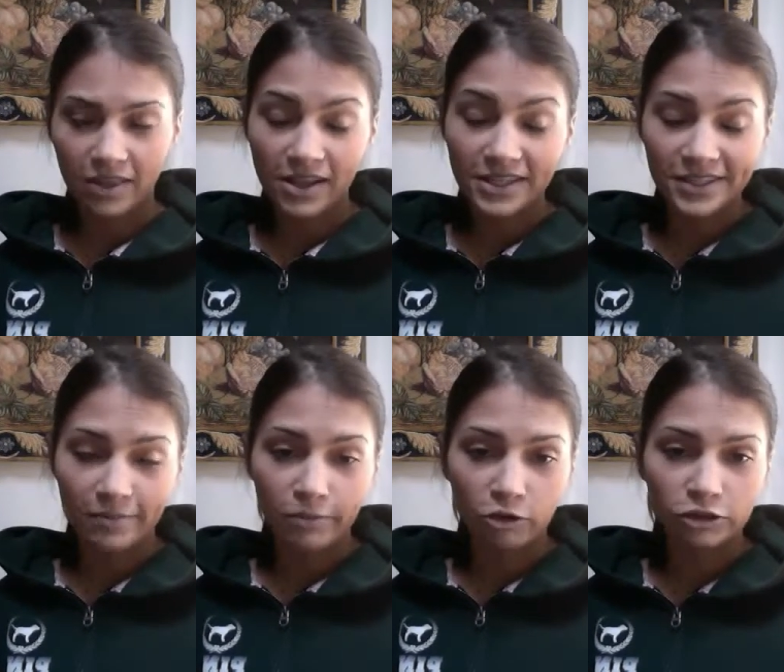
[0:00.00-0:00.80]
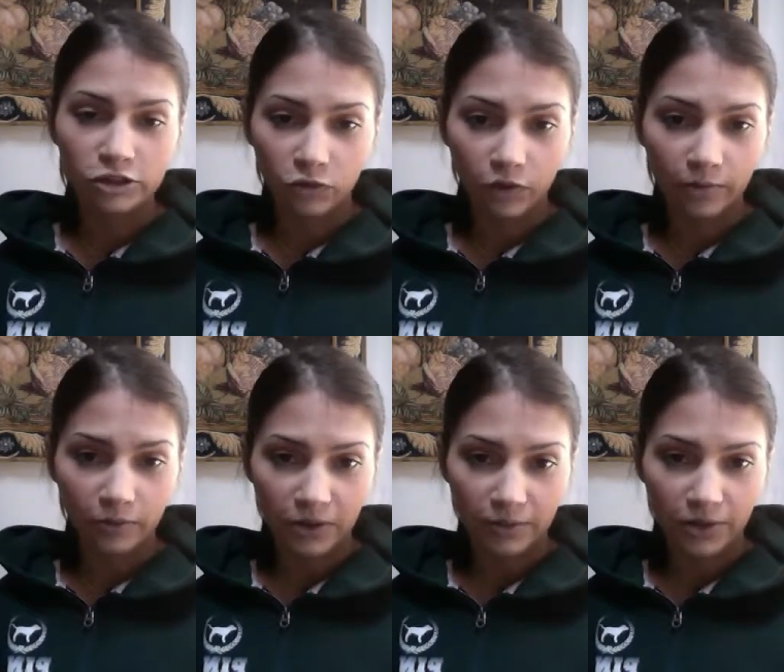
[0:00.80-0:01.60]
and they say most
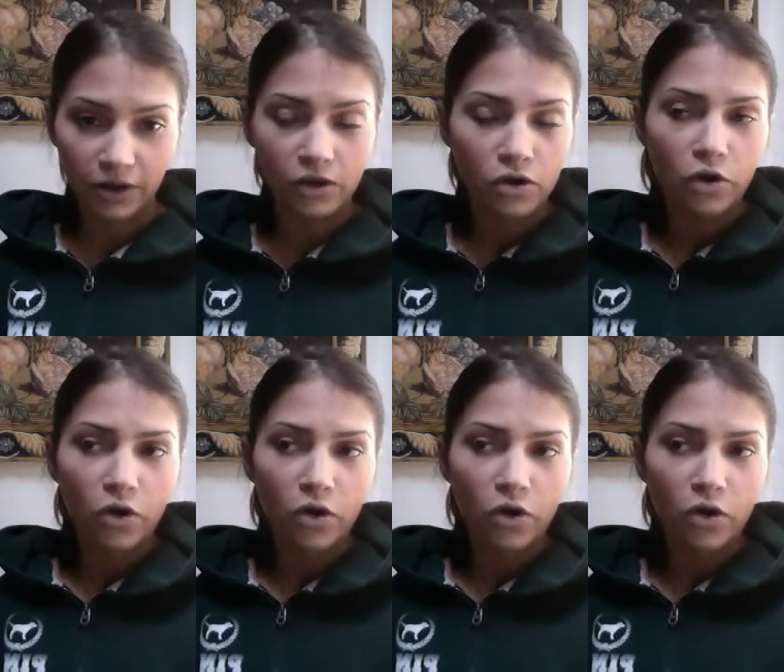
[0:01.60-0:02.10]
normal people